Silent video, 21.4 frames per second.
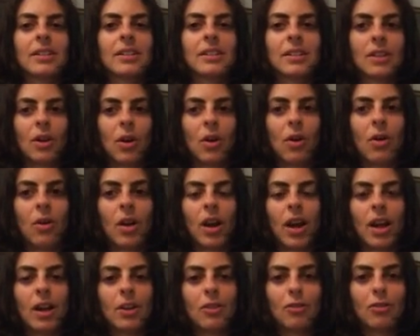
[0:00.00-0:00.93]
So
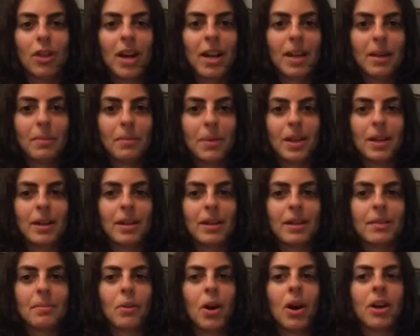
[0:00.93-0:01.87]
I'd
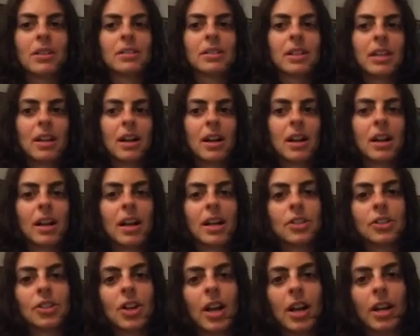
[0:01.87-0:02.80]
recommend pausing here
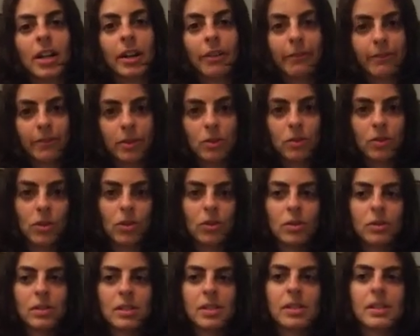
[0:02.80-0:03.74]
and jotting a few
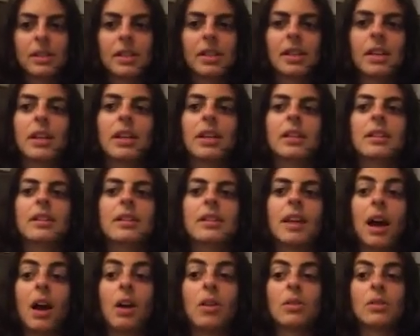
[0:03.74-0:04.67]
notes
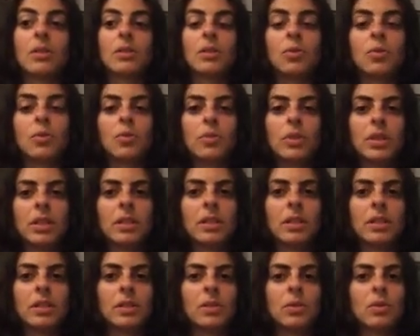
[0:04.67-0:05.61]
down to really